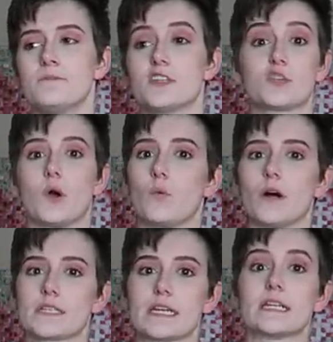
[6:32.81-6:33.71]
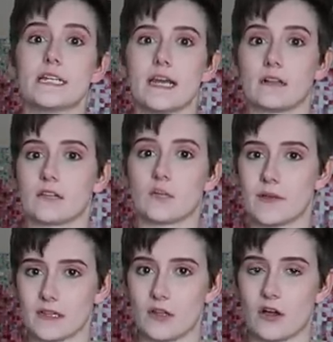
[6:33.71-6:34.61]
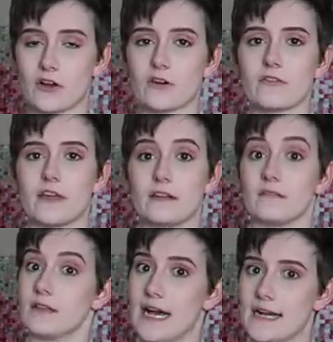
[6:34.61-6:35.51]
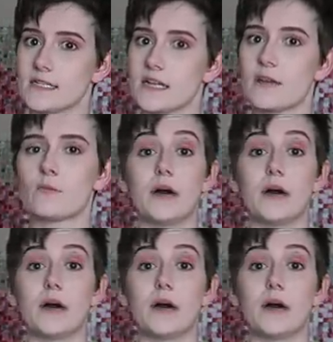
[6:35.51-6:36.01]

So it was going to take a little bit longer than last time,